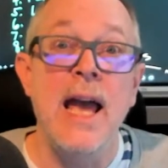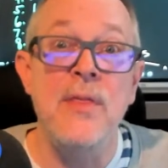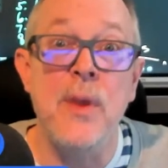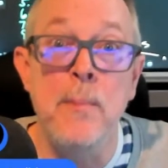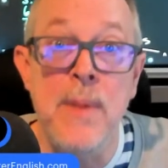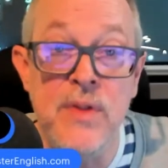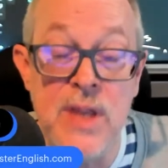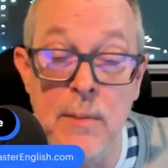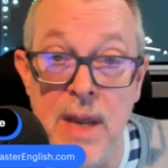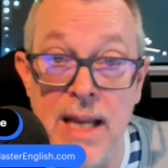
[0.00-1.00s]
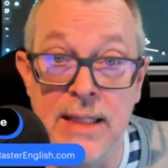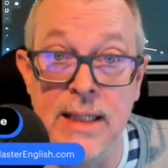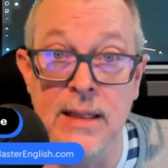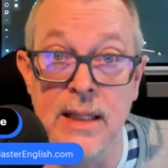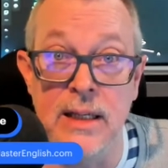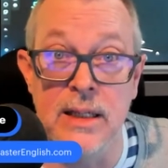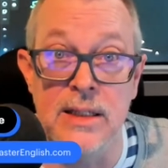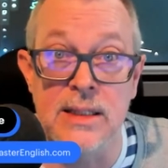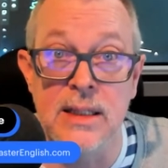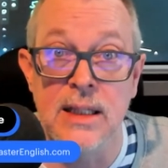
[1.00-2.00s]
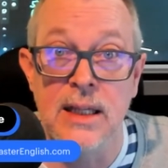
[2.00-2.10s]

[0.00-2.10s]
And the amazing thing is,